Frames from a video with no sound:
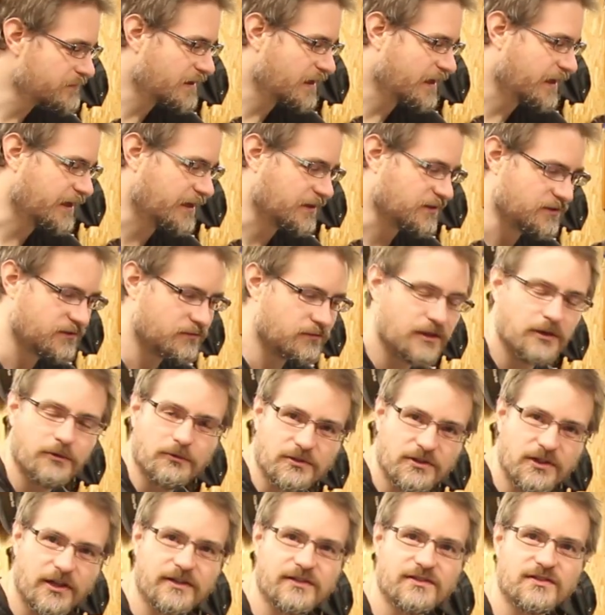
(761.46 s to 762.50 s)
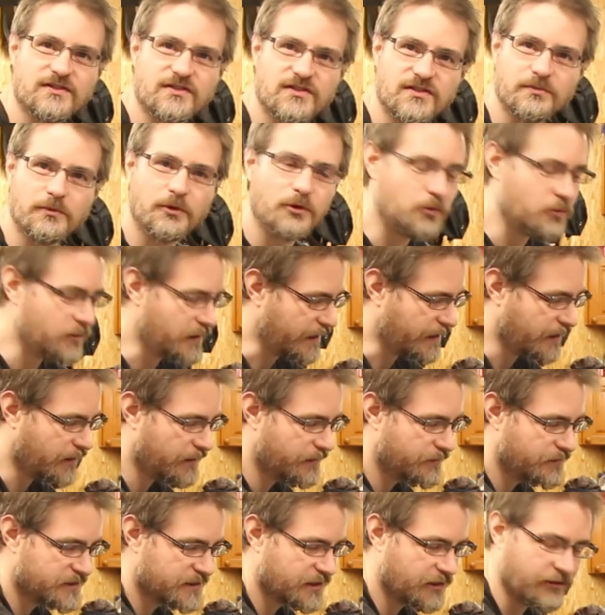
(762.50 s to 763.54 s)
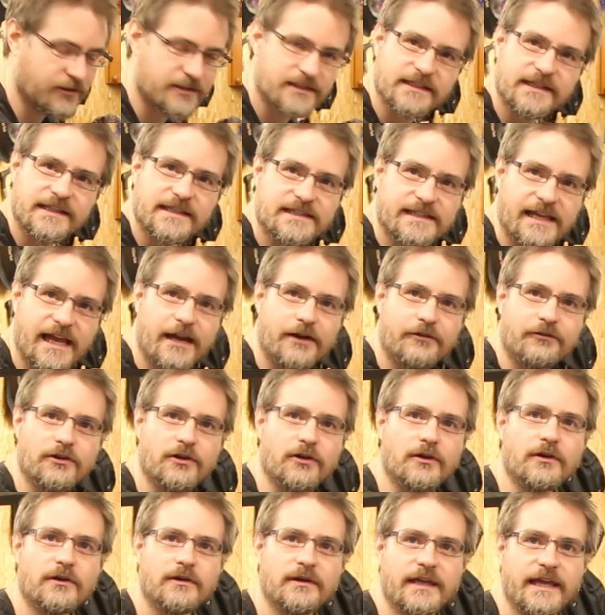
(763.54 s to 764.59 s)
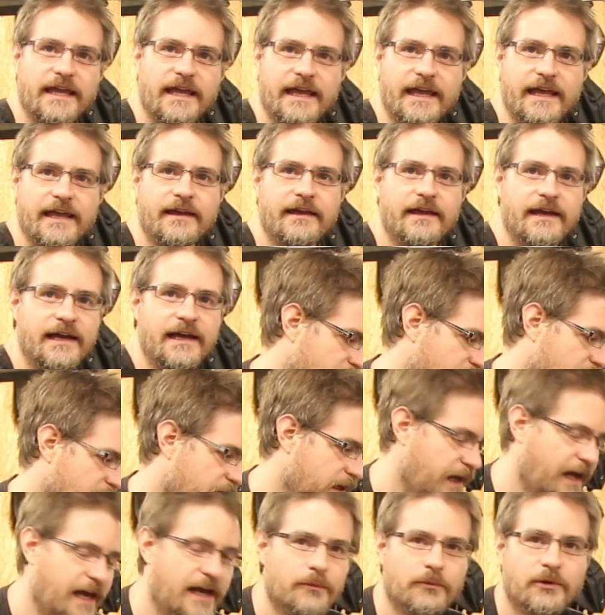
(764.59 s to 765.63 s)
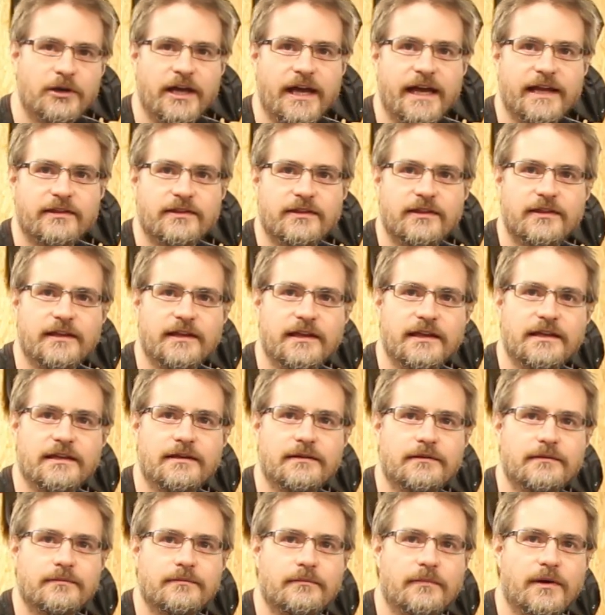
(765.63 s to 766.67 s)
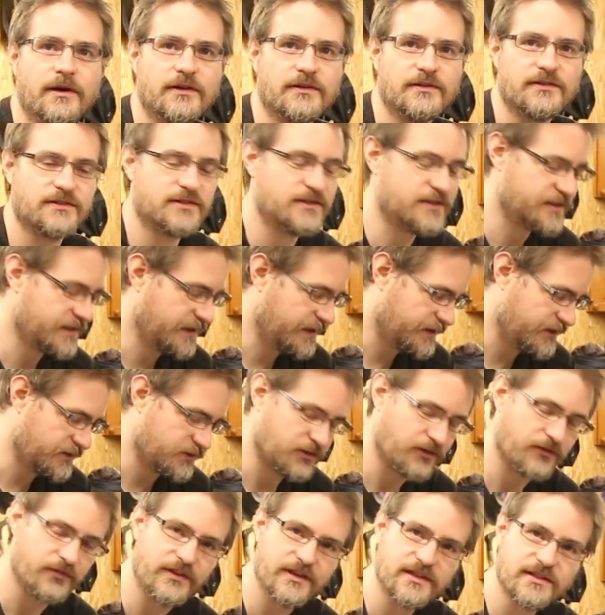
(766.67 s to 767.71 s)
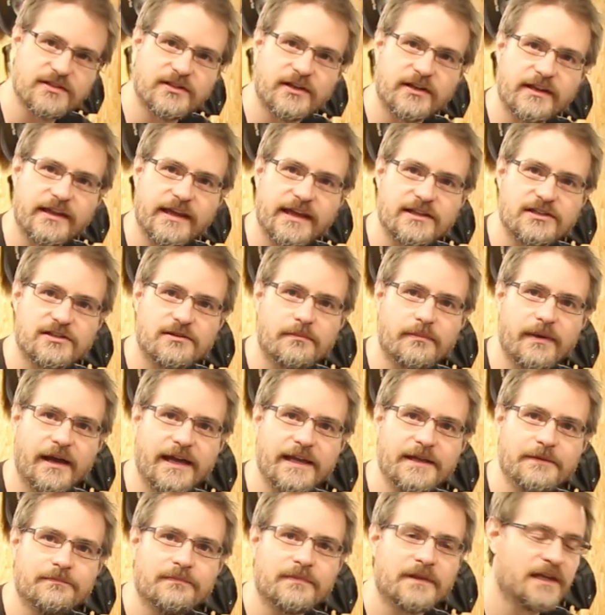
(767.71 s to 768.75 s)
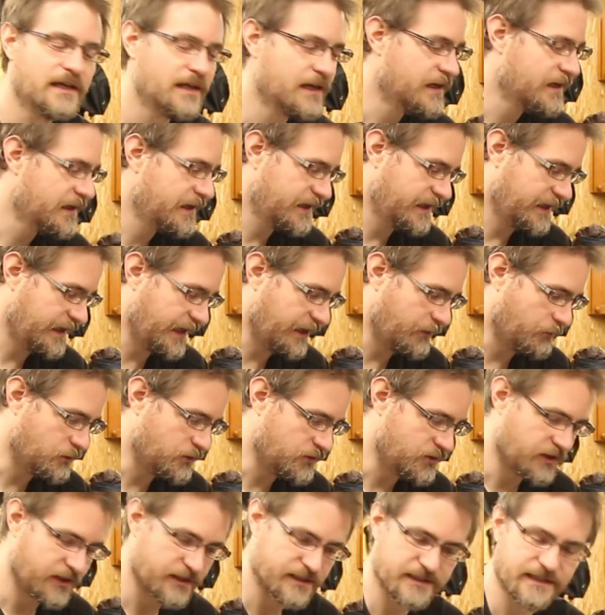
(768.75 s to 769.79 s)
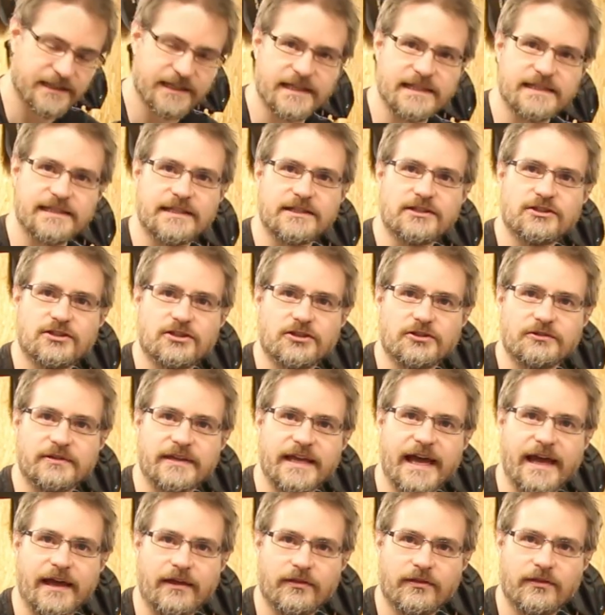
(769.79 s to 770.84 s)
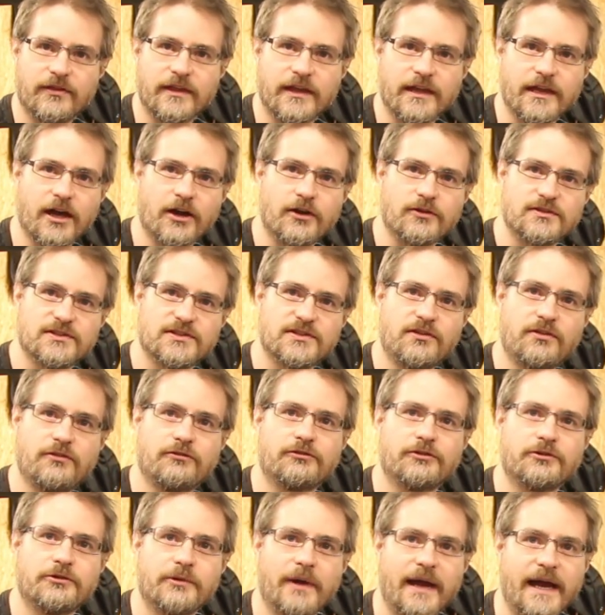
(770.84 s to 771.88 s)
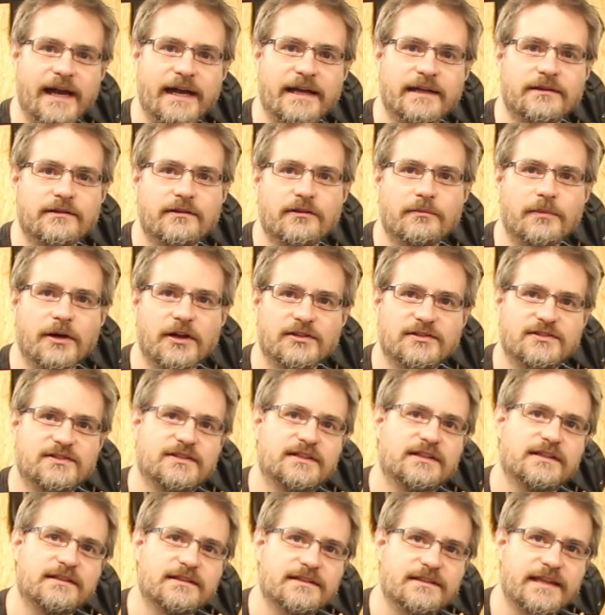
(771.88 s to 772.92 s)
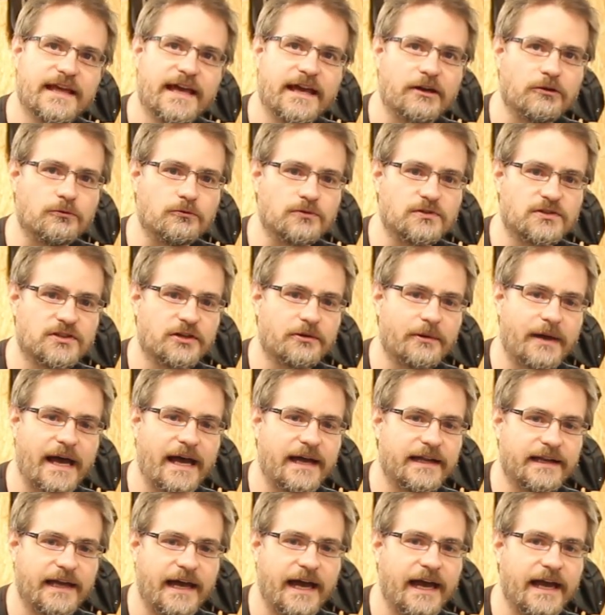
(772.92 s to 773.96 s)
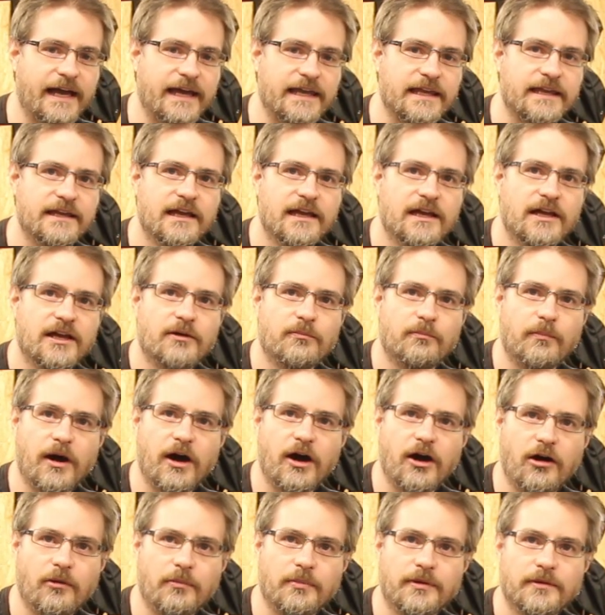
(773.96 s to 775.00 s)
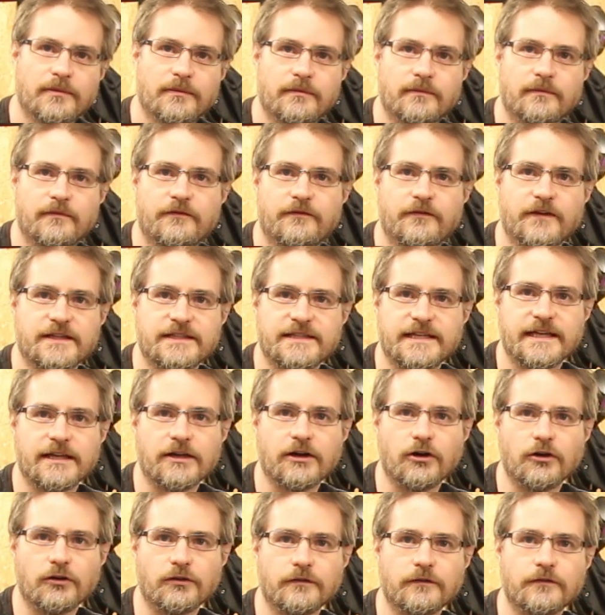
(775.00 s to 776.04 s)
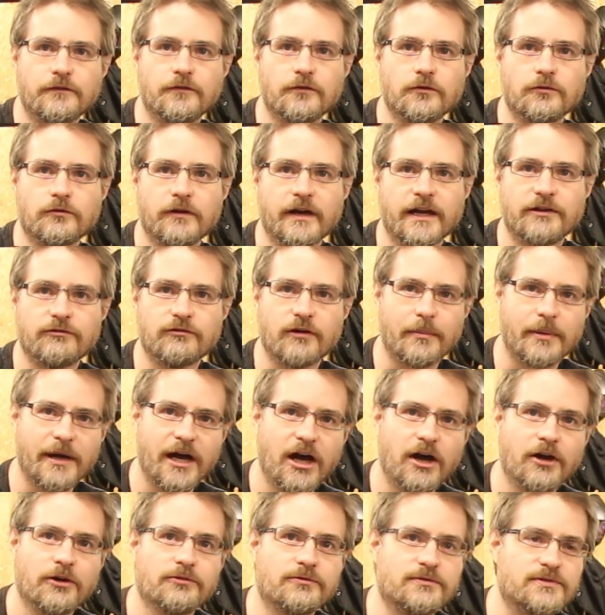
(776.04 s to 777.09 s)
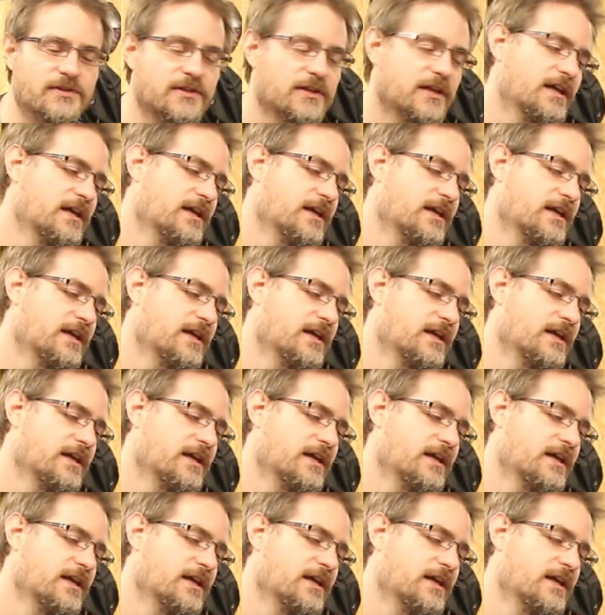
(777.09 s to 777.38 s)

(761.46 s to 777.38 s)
It was nice and small, it kind of tucked in this area here, and when I had the master cylinders on this side of the engine bay, it was nice and easy to get the hoses through, and the master cylinders there also had a barb fitting on for a rubber hose.